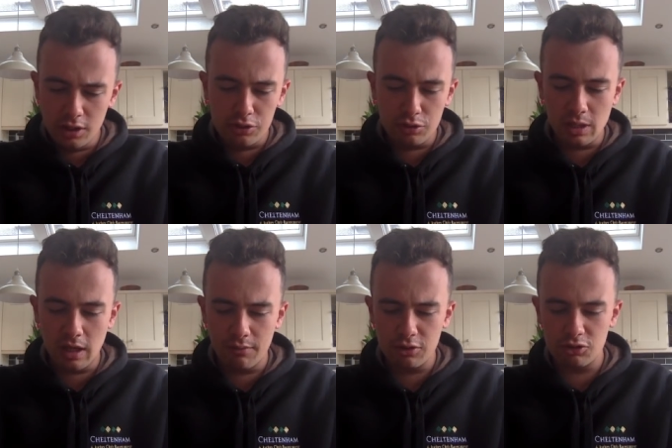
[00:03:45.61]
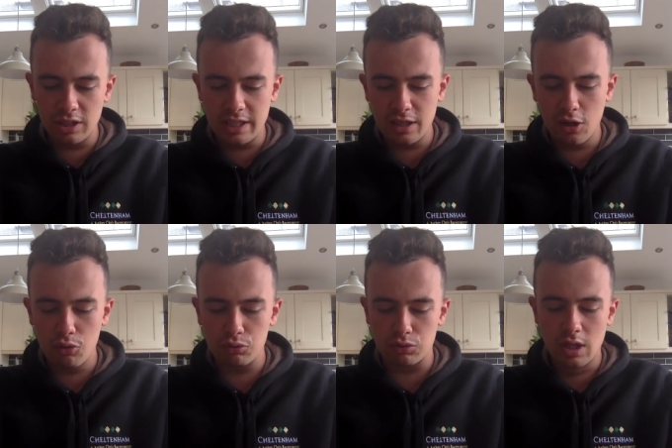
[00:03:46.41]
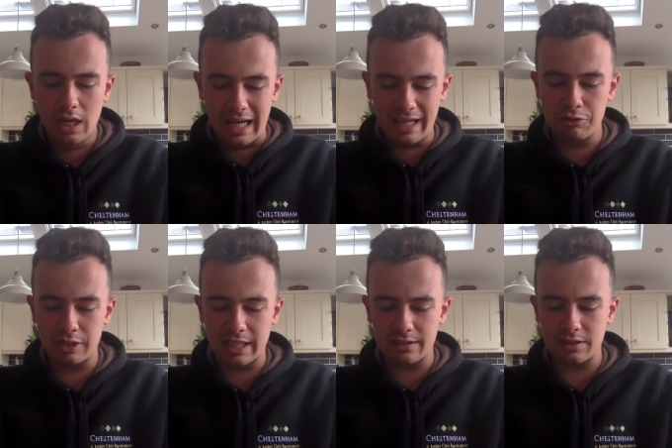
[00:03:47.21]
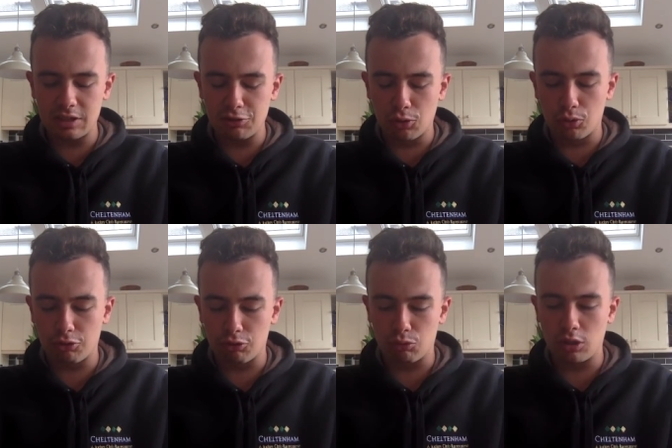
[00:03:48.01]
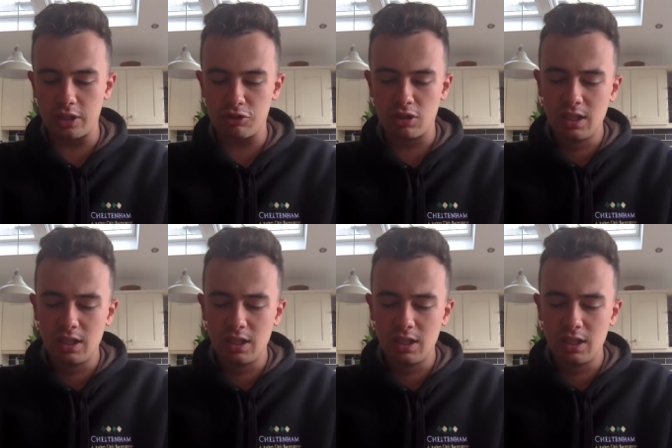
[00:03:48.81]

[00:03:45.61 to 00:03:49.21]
So he obviously knows how to get these horses right.